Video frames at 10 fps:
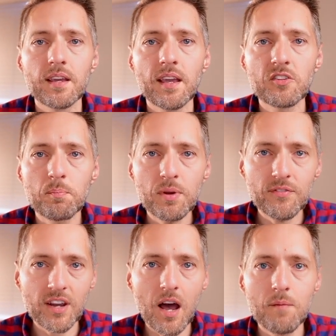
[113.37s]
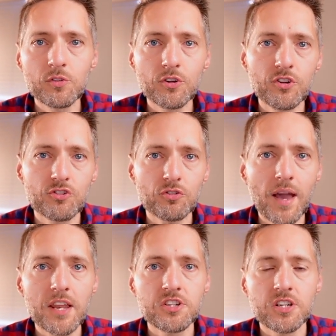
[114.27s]
It's a bit of a convoluted
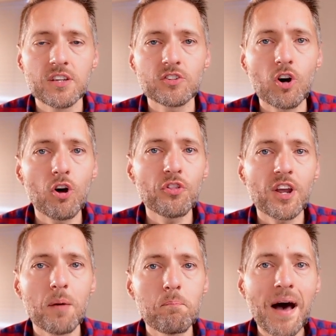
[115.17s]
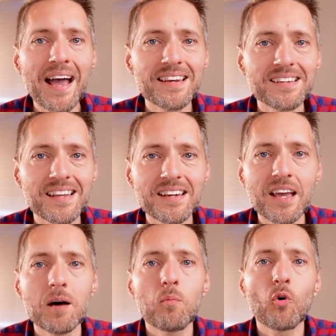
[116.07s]
strategy. It's called the combined
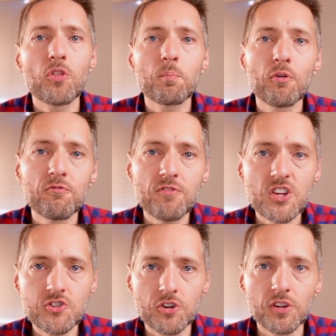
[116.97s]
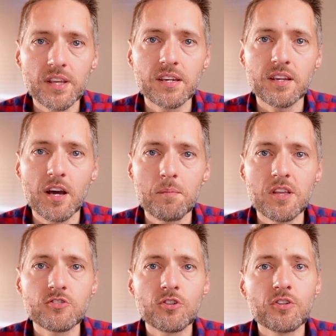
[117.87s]
income or the provisional income.
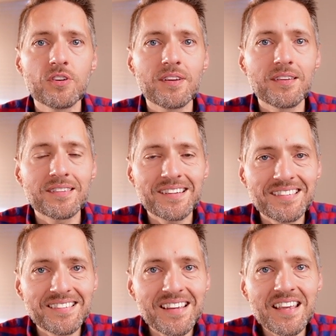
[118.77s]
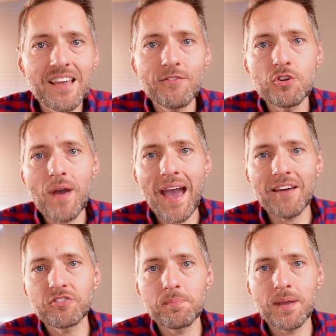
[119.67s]
And so to see if you
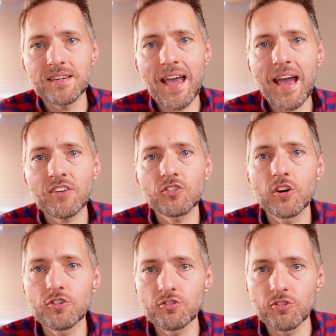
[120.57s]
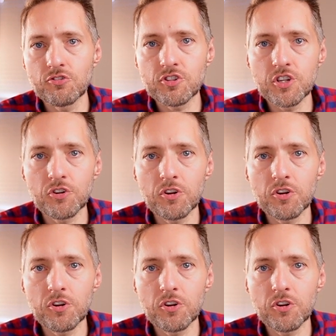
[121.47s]
have to pay tax on your Social Security